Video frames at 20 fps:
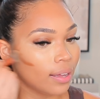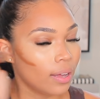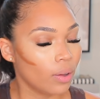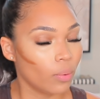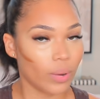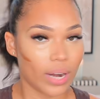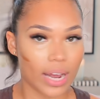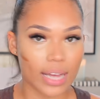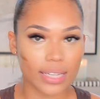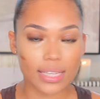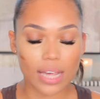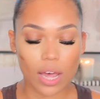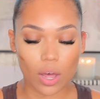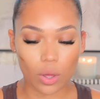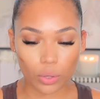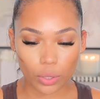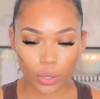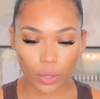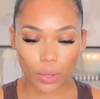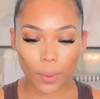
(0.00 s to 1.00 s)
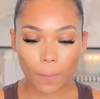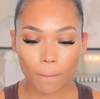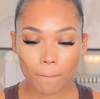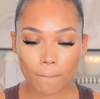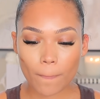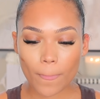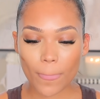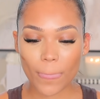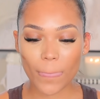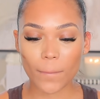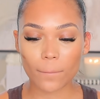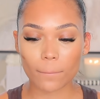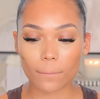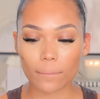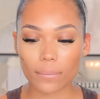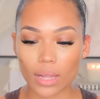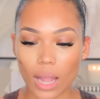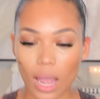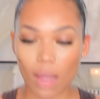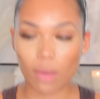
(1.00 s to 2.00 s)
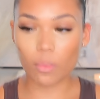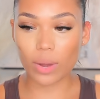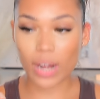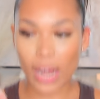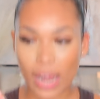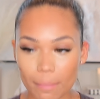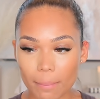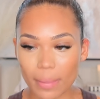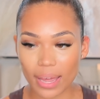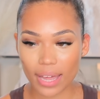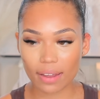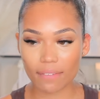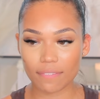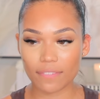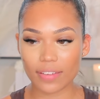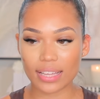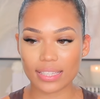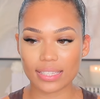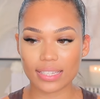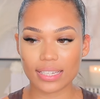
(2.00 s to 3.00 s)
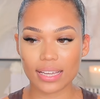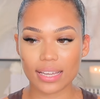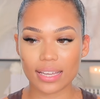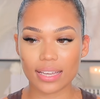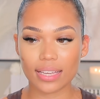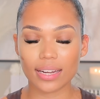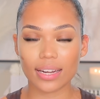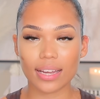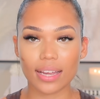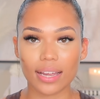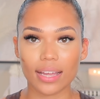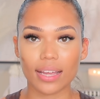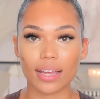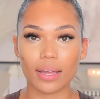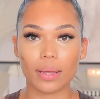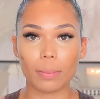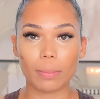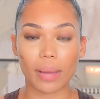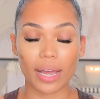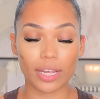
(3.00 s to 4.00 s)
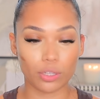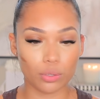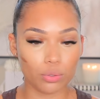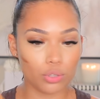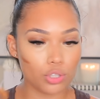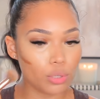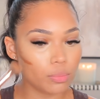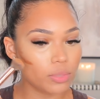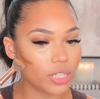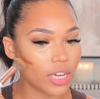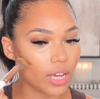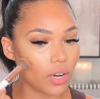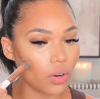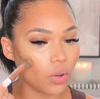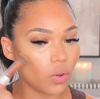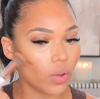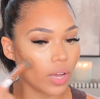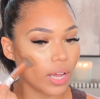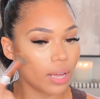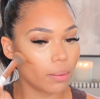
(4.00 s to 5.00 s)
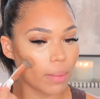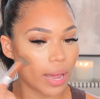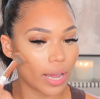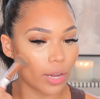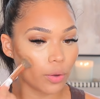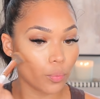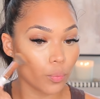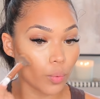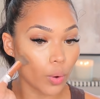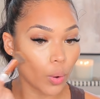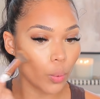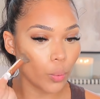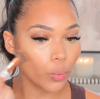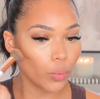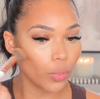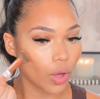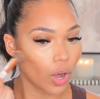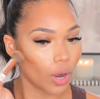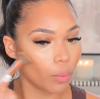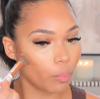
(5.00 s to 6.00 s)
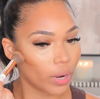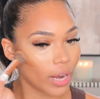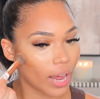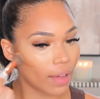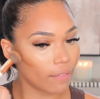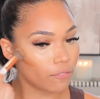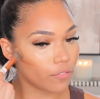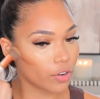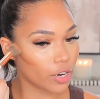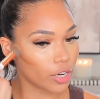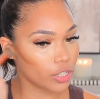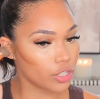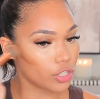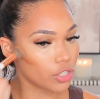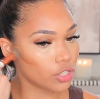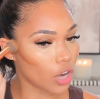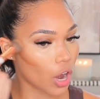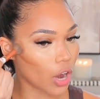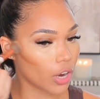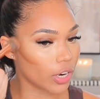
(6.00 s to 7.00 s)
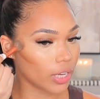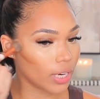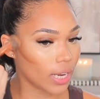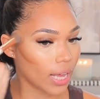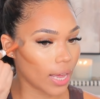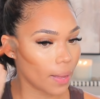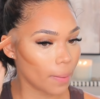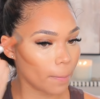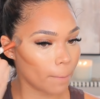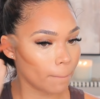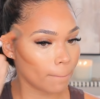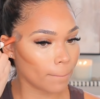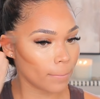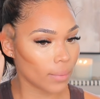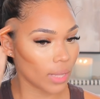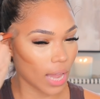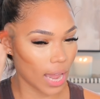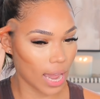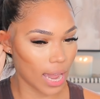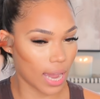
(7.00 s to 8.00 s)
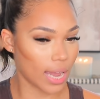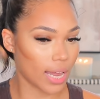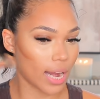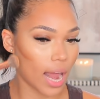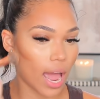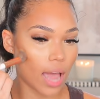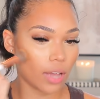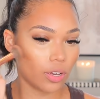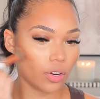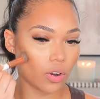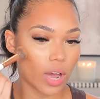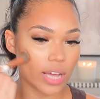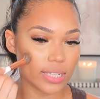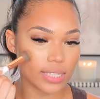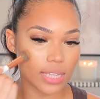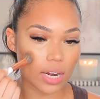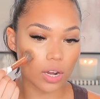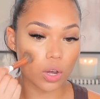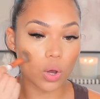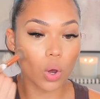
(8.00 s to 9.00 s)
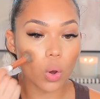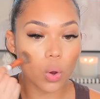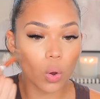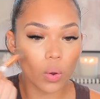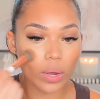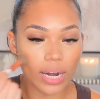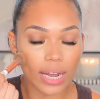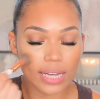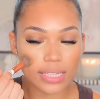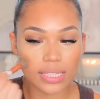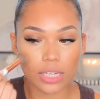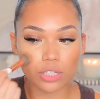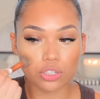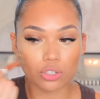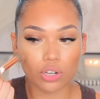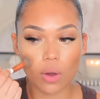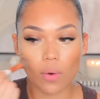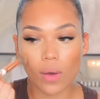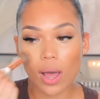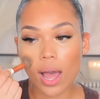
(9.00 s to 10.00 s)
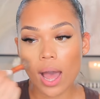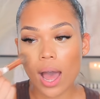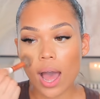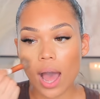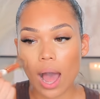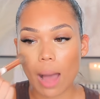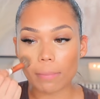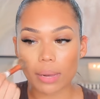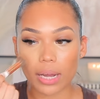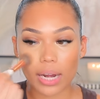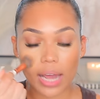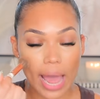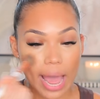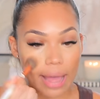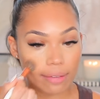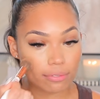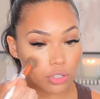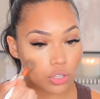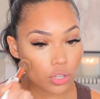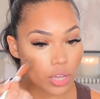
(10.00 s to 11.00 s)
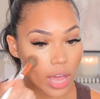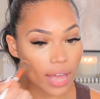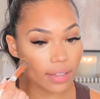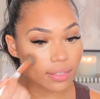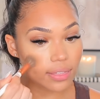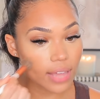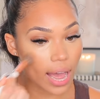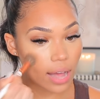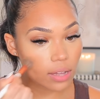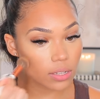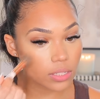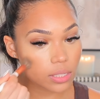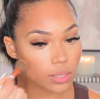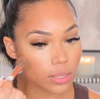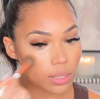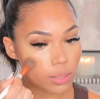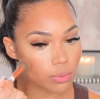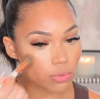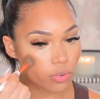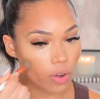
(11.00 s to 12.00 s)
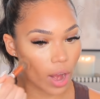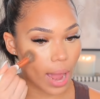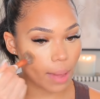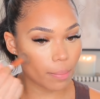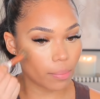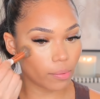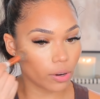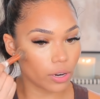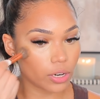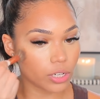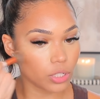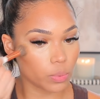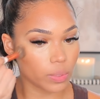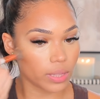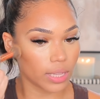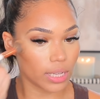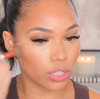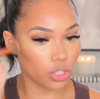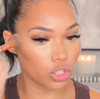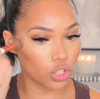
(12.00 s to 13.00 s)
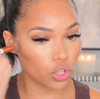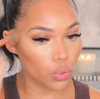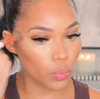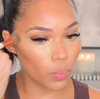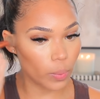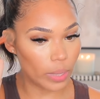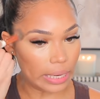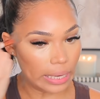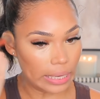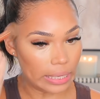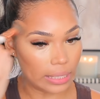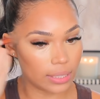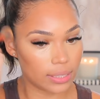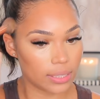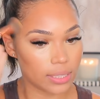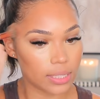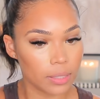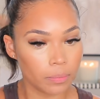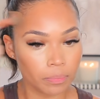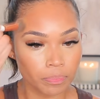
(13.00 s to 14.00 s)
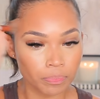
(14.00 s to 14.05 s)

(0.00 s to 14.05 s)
when I tell you, when I manifested my YouTube channel and my growth um, when I first started it, and, you know, I set a goal and I said, you know, I'm gonna have ten thousand subscribers within two weeks